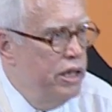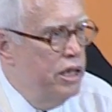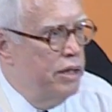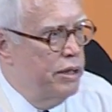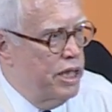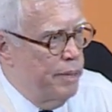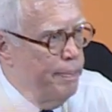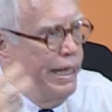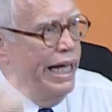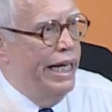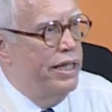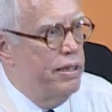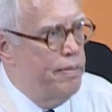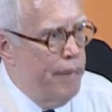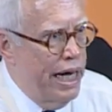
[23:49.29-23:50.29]
can
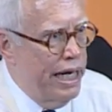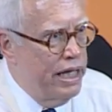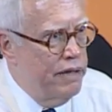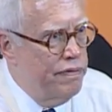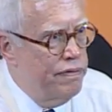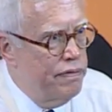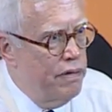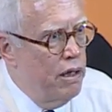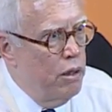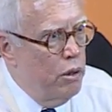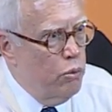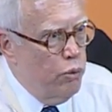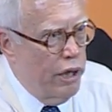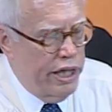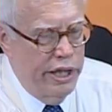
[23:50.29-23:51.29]
command a body of
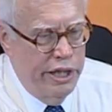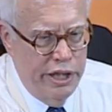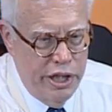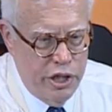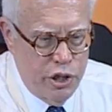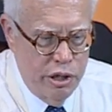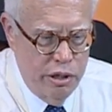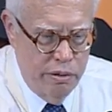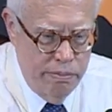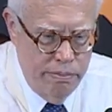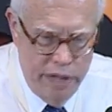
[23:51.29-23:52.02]
recognition,